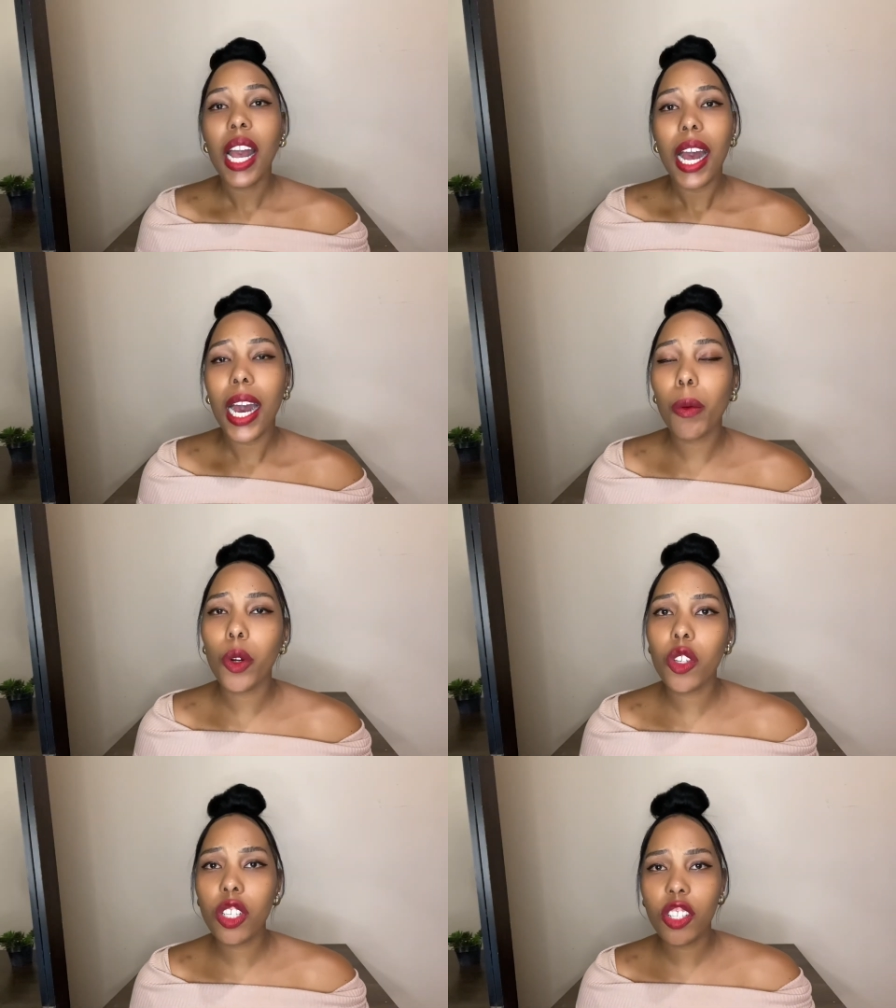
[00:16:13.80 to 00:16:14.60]
I would
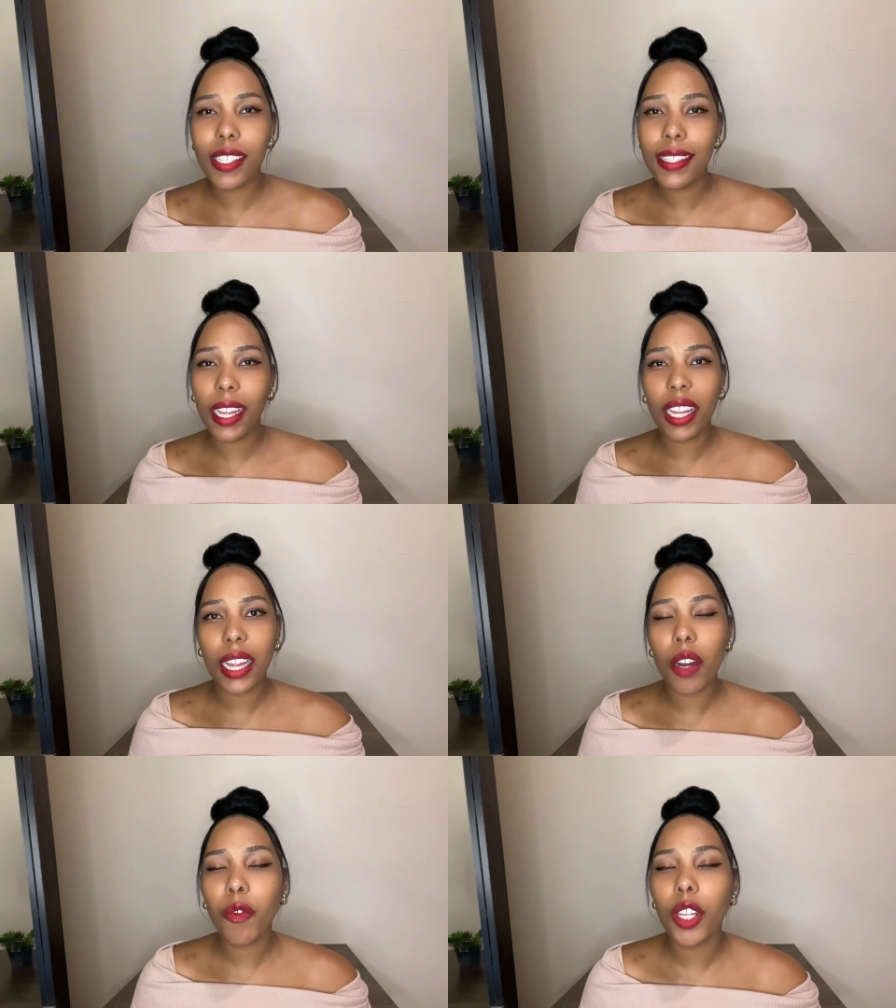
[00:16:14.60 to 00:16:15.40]
also just say
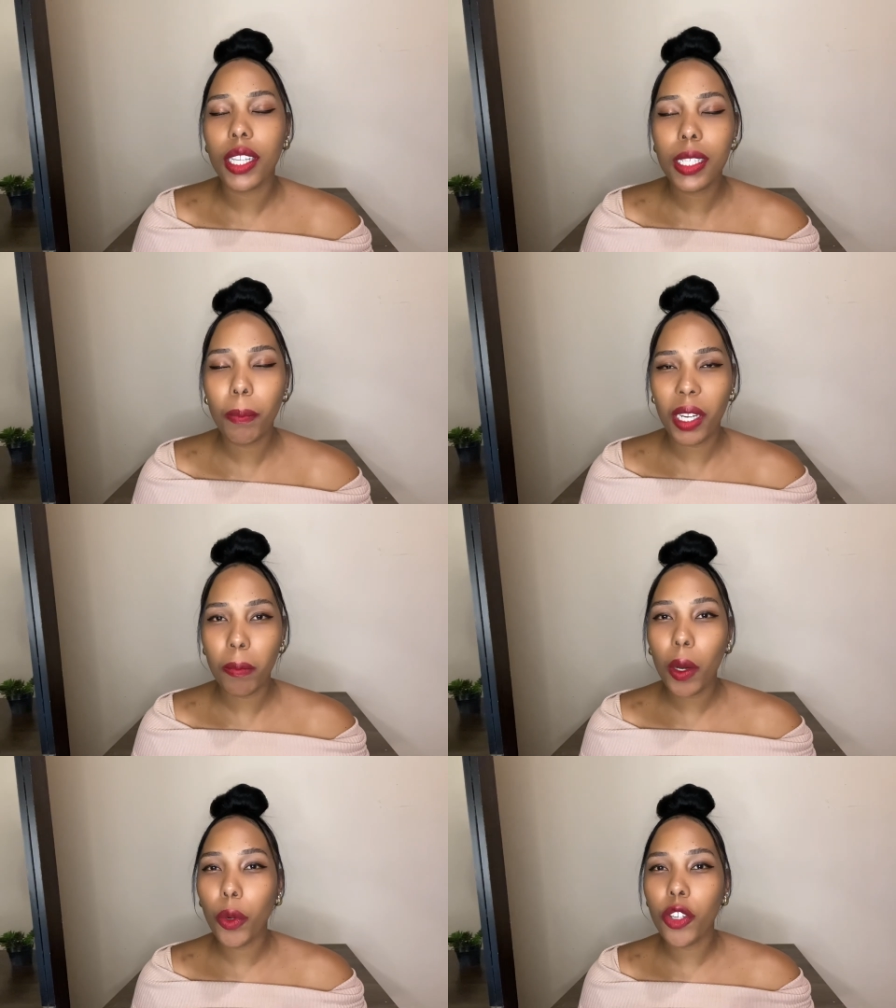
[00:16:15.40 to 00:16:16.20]
that for this paper,
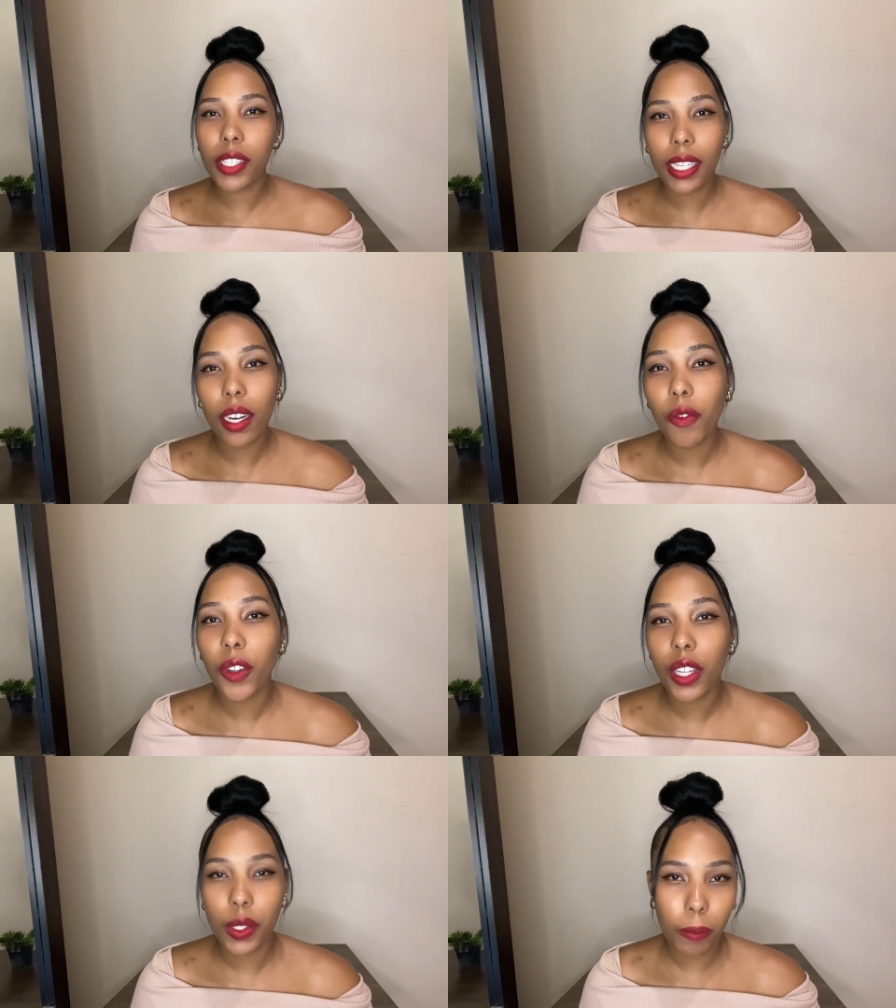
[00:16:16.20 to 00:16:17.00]
when you're studying for
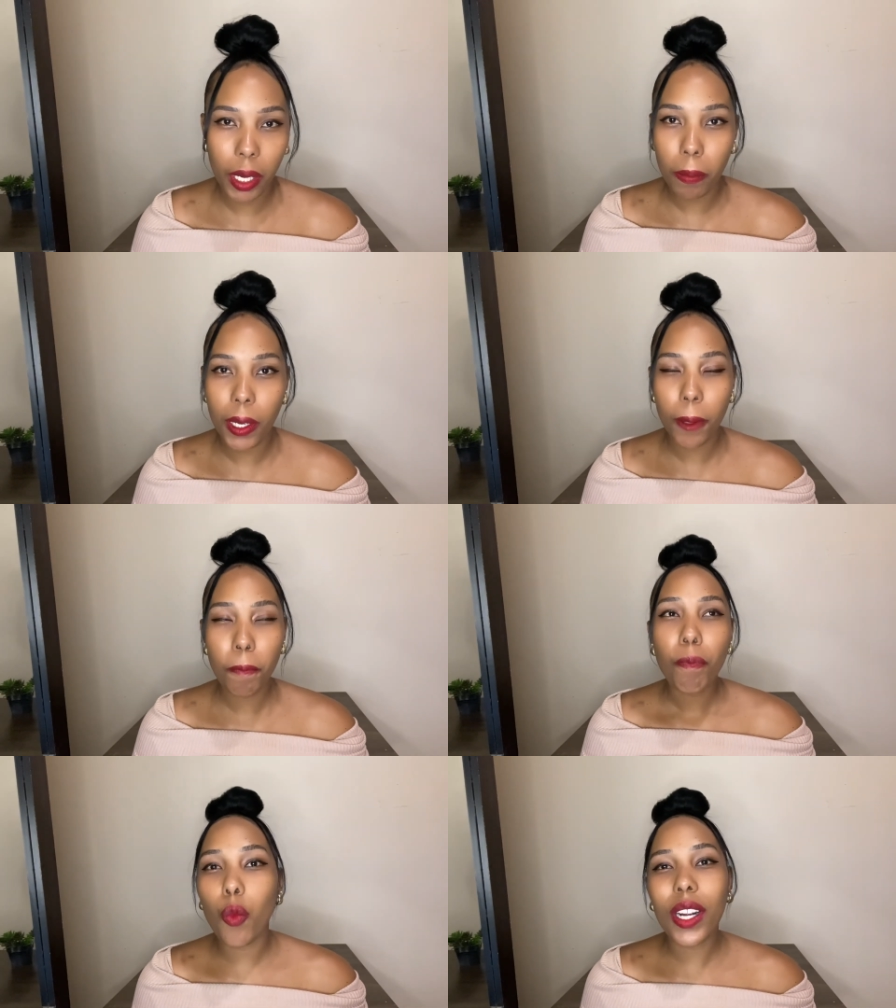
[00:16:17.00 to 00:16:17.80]
this paper,
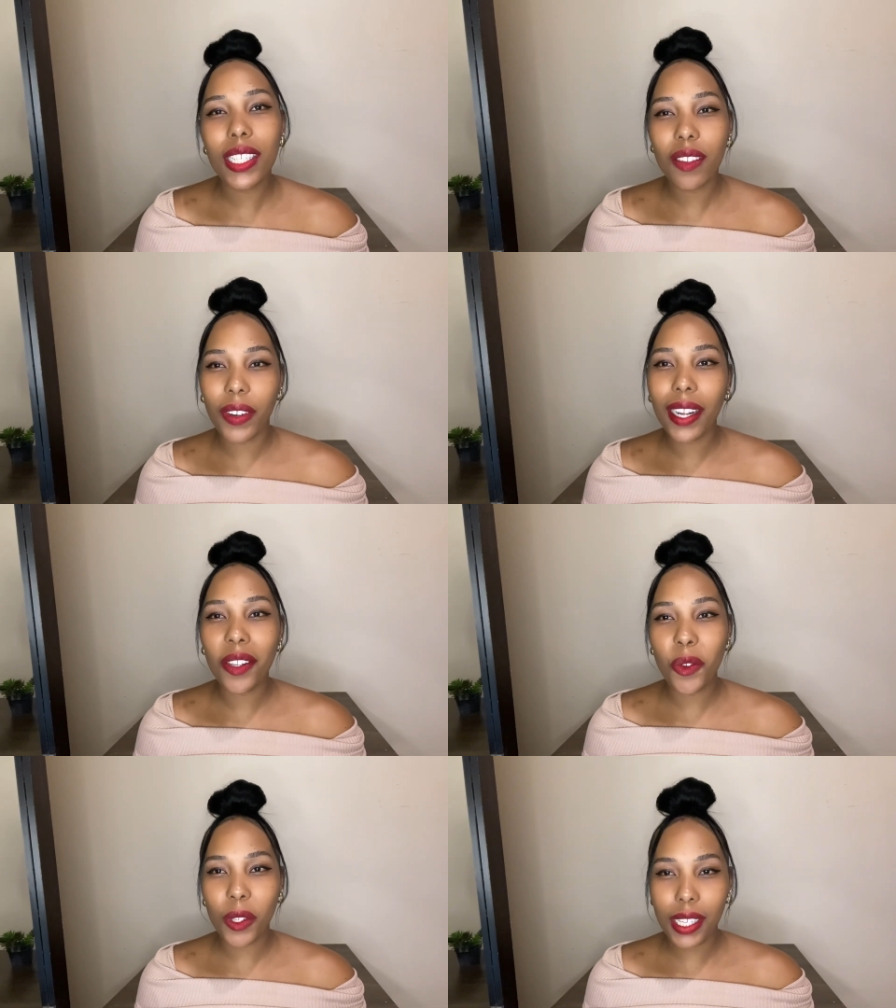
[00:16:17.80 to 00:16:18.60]
when dividing
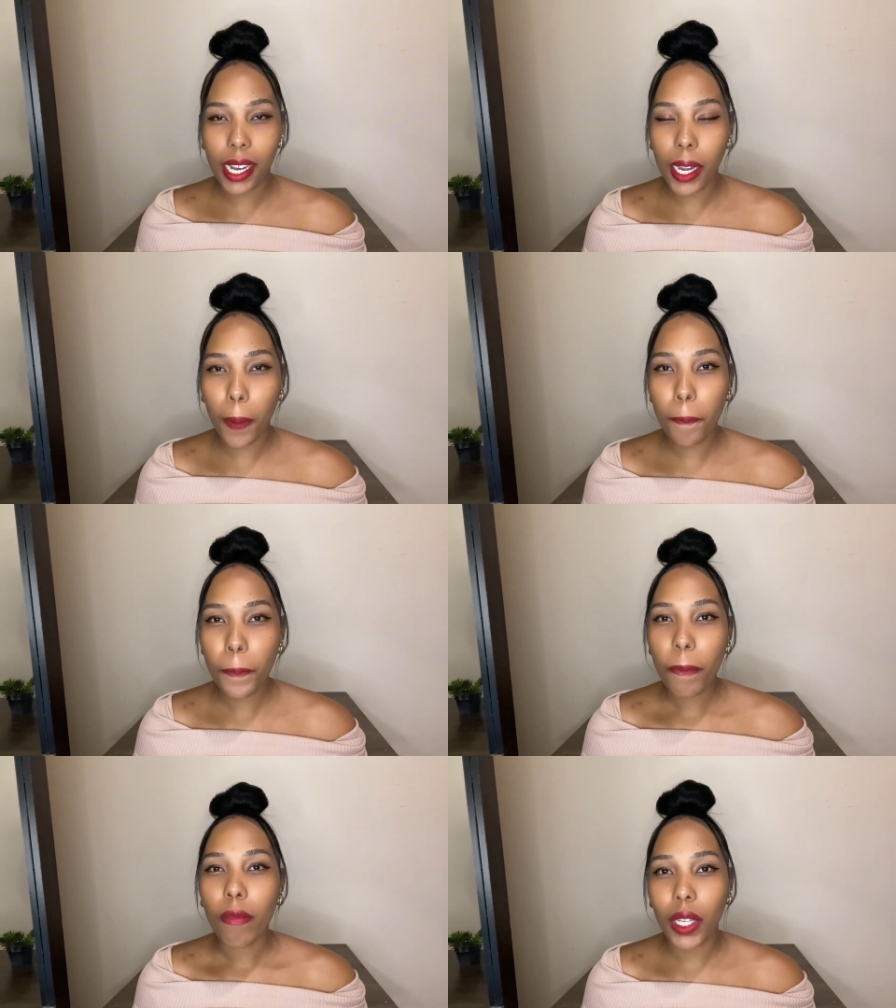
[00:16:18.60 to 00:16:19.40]
your time,
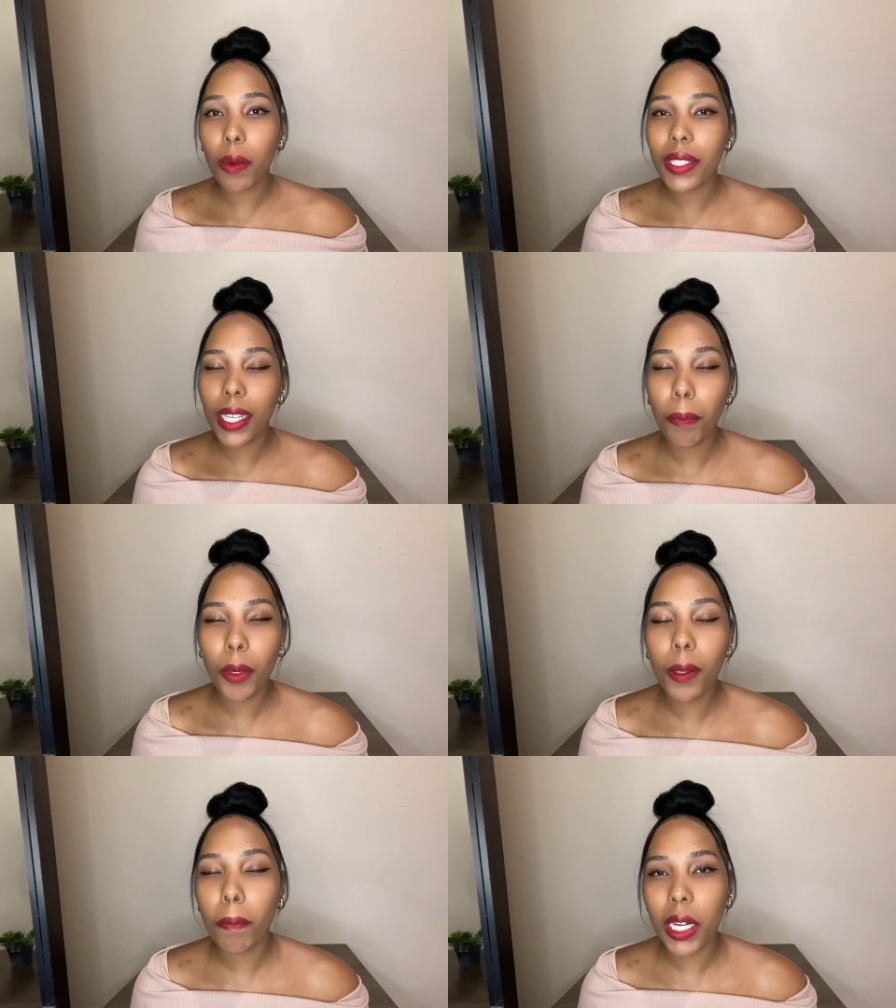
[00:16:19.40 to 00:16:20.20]
I would say
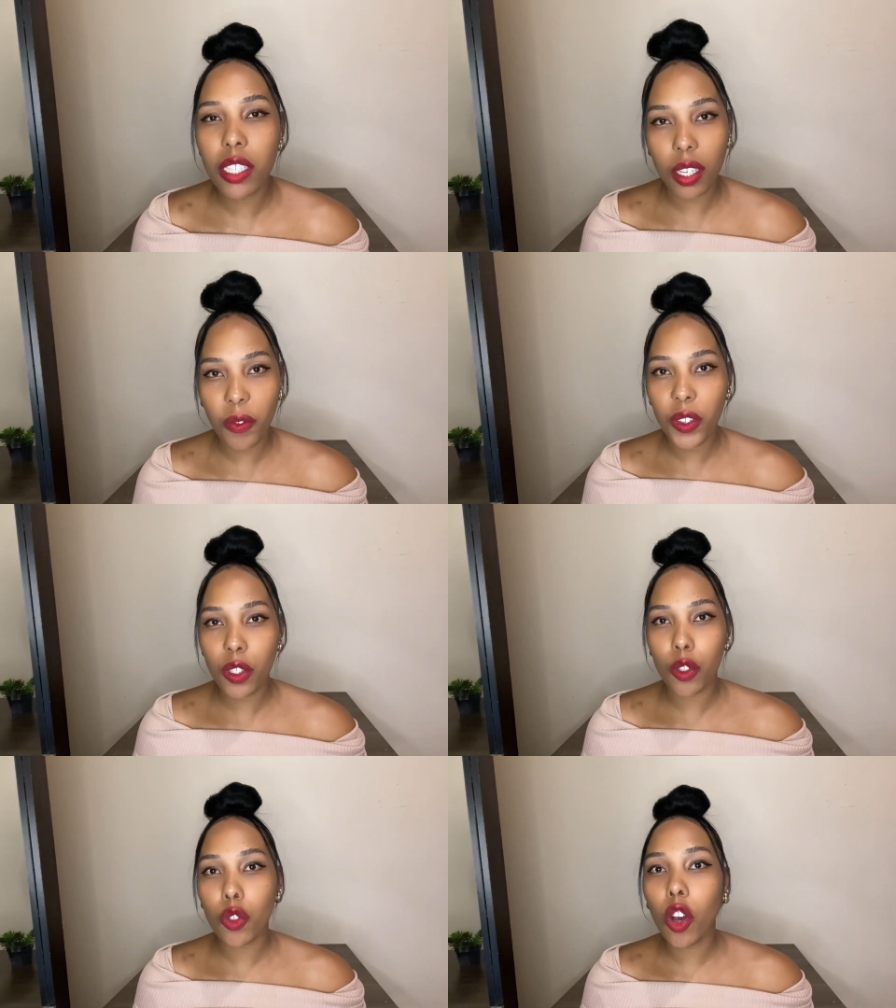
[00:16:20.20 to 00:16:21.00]
put much
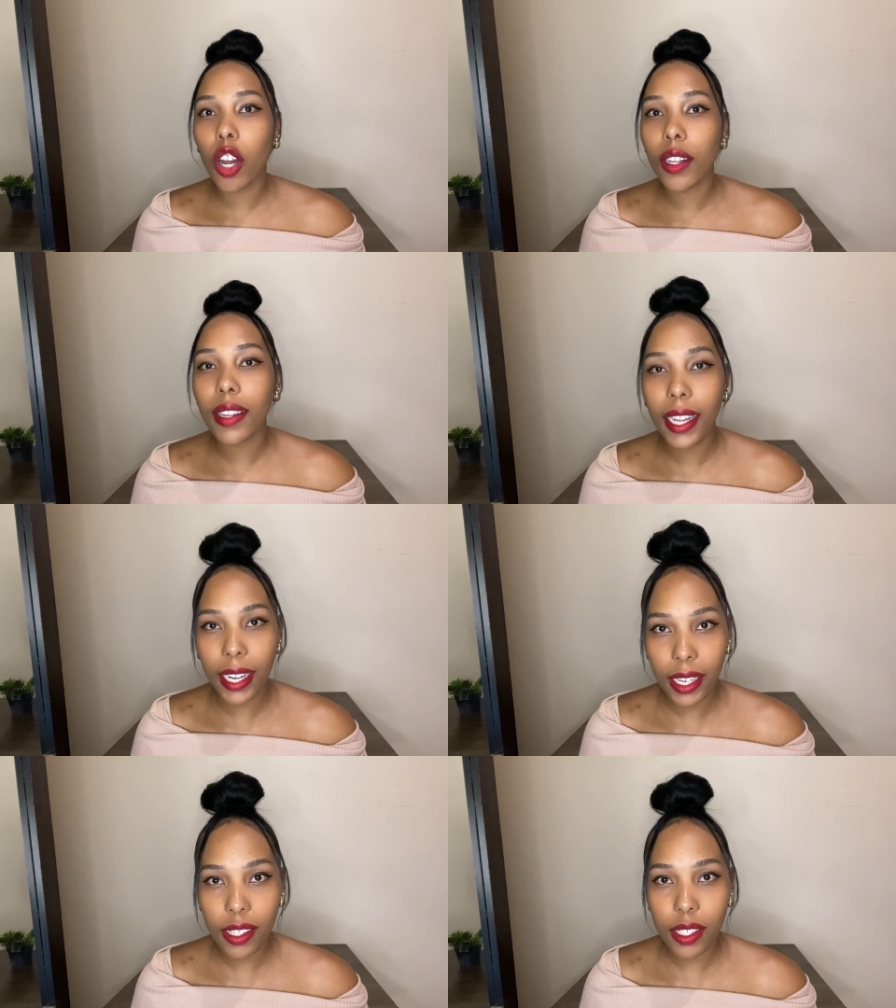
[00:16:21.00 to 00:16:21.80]
emphasis on the
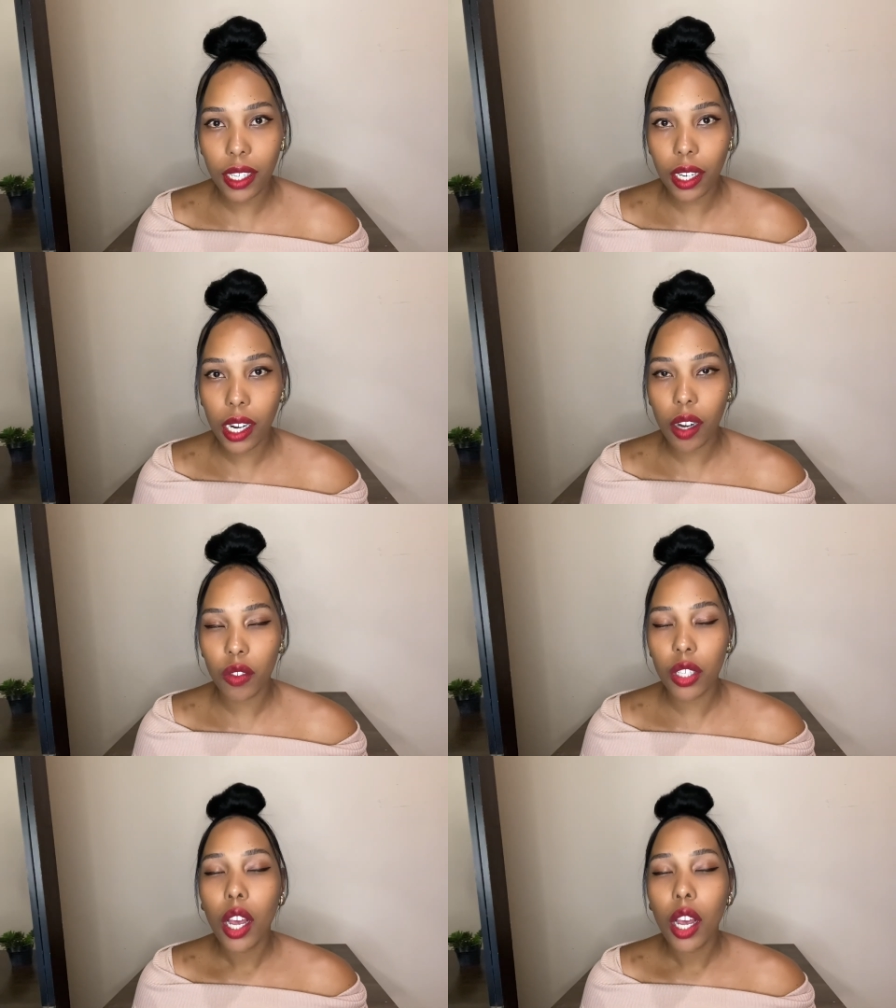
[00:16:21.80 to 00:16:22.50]
L&D account.